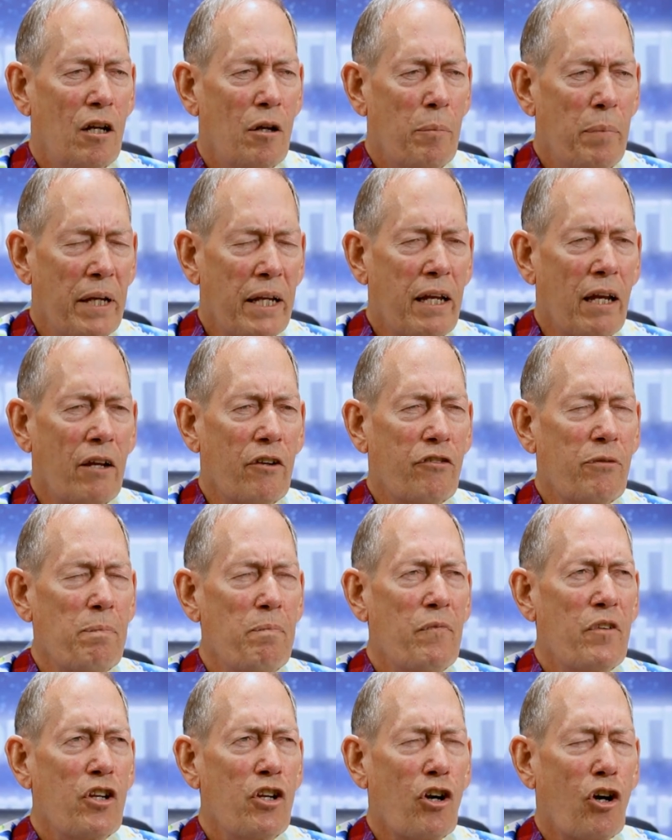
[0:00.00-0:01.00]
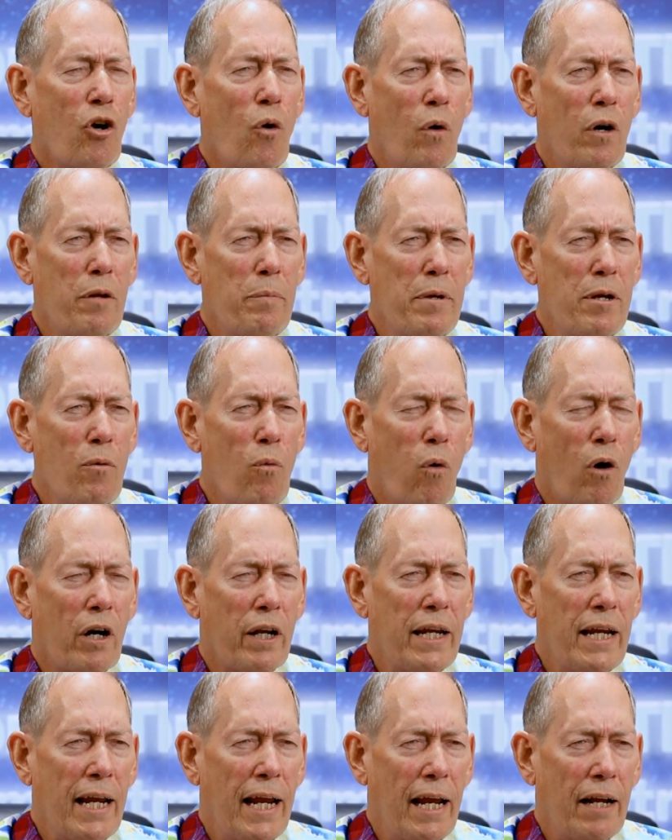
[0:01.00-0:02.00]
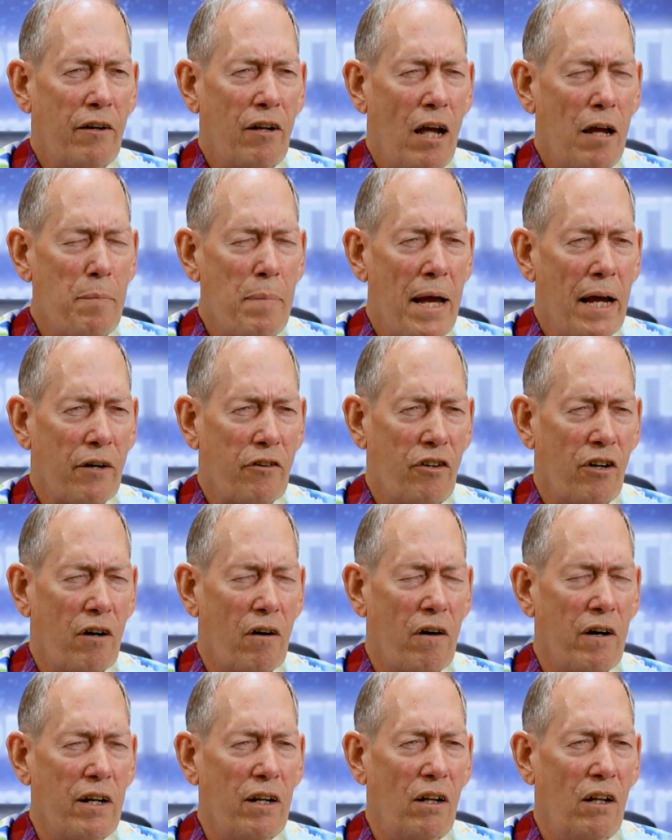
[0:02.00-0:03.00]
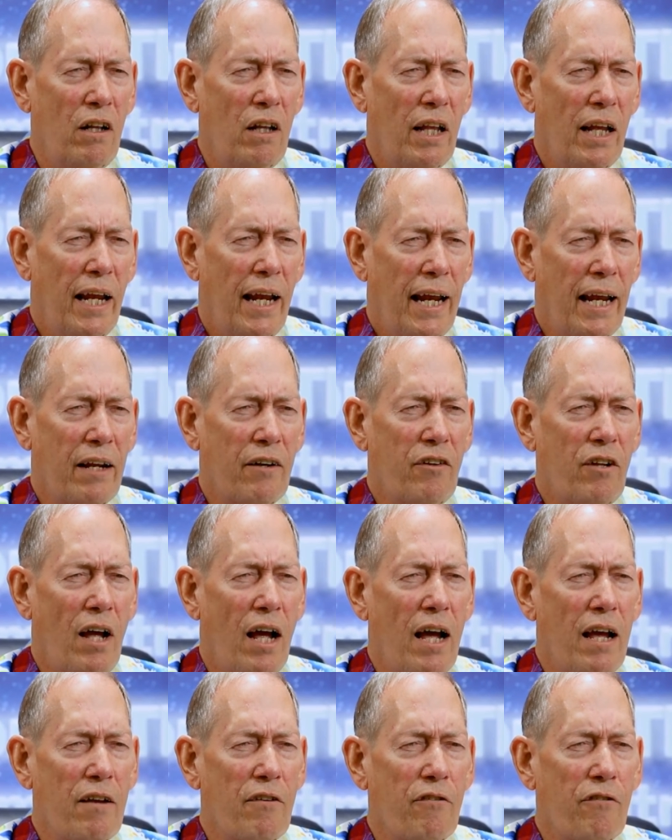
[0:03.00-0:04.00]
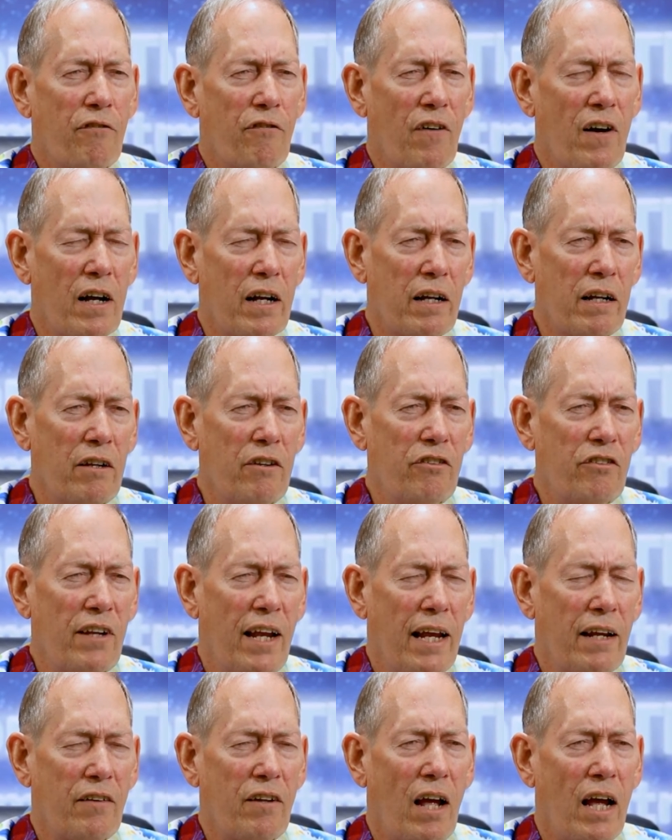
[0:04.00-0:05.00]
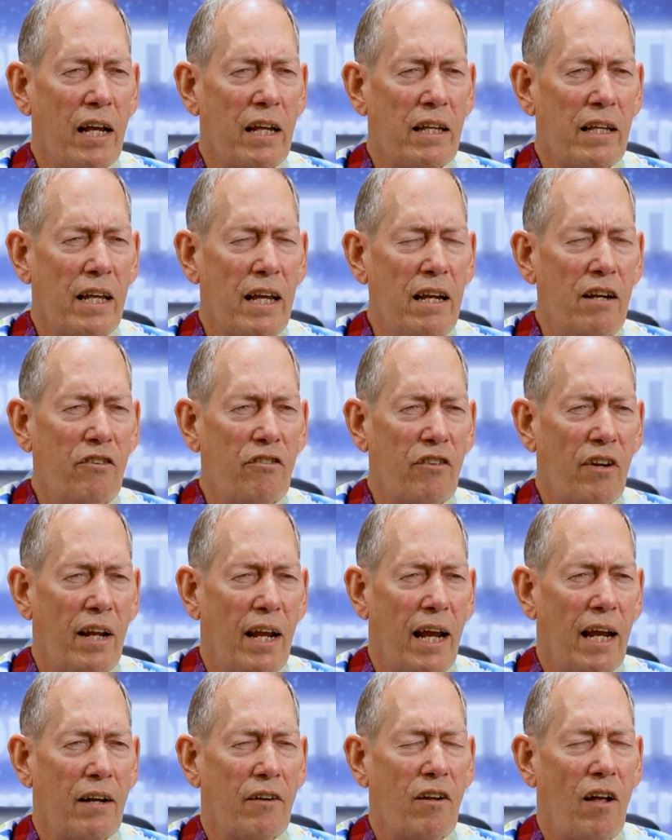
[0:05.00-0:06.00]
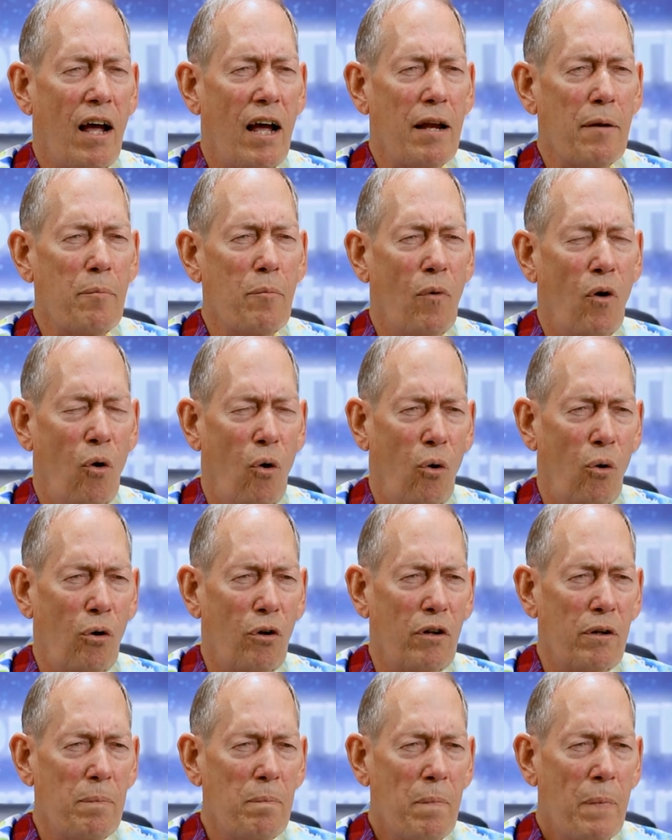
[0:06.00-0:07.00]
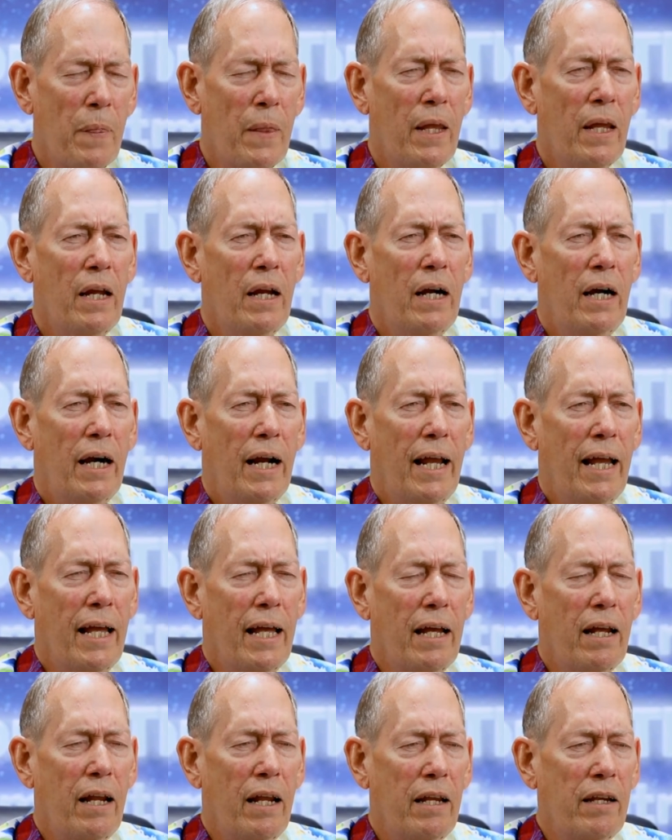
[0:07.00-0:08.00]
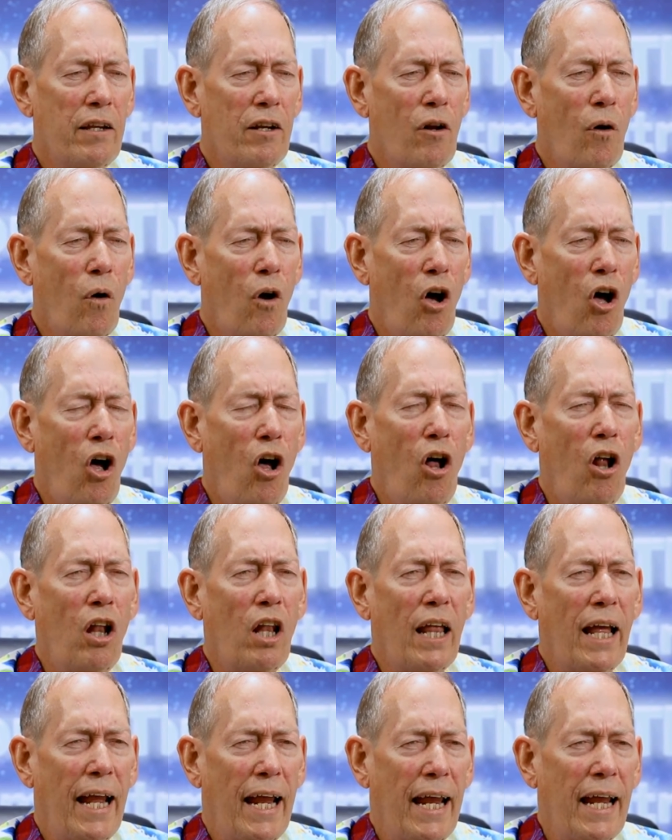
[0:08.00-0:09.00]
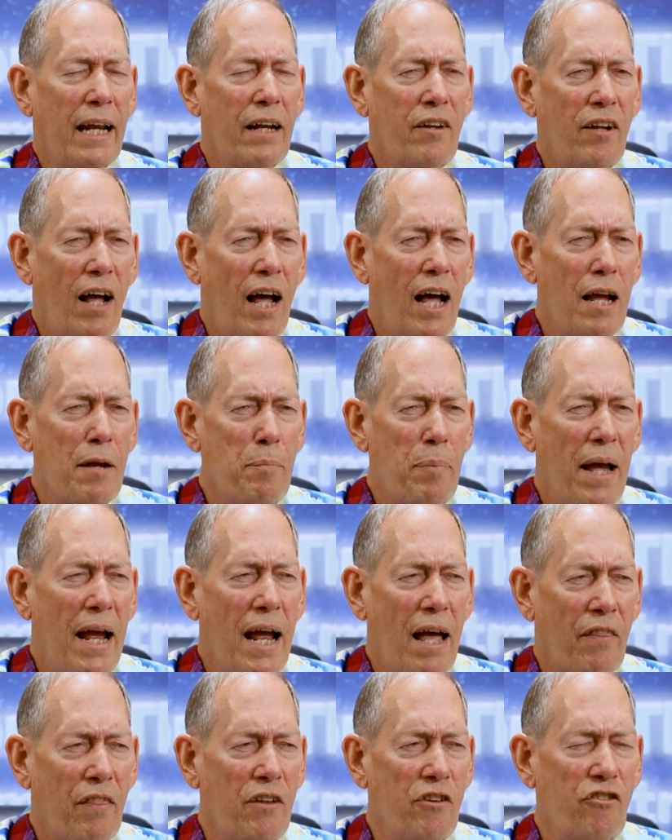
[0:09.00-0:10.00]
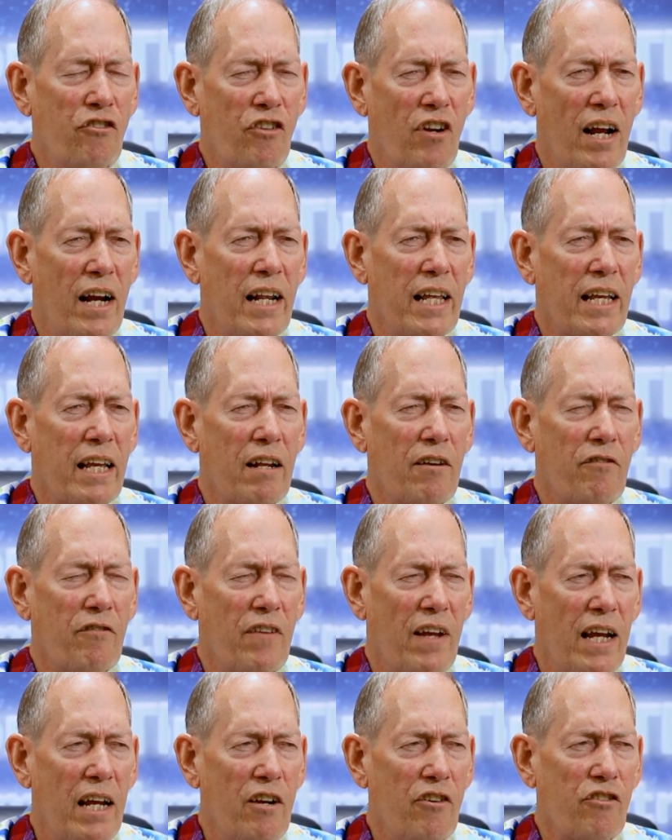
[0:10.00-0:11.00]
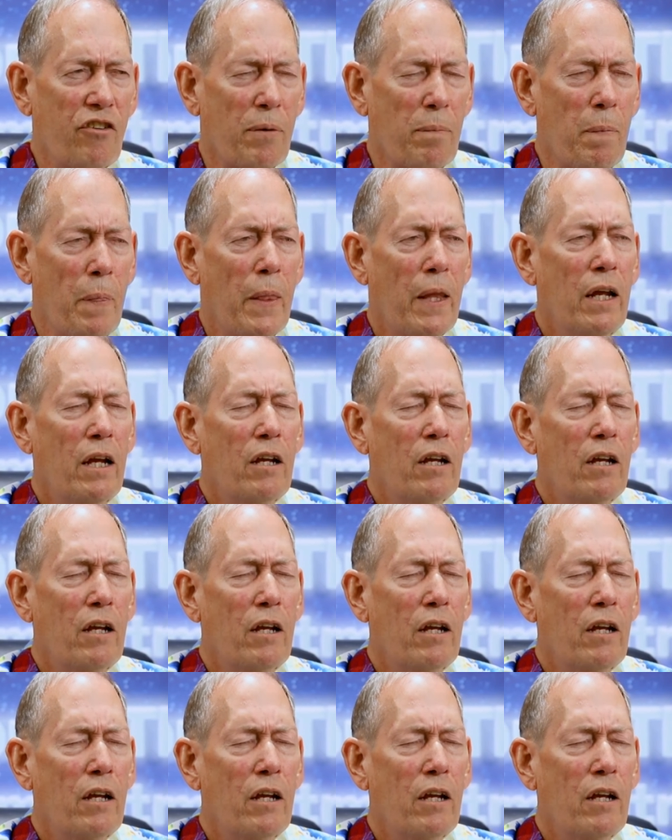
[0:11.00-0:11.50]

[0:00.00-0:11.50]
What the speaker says: because you're going to be working antibacterial, anti-fungus, anti-yeast, anti-mold, and all anti-pathogenic invasion.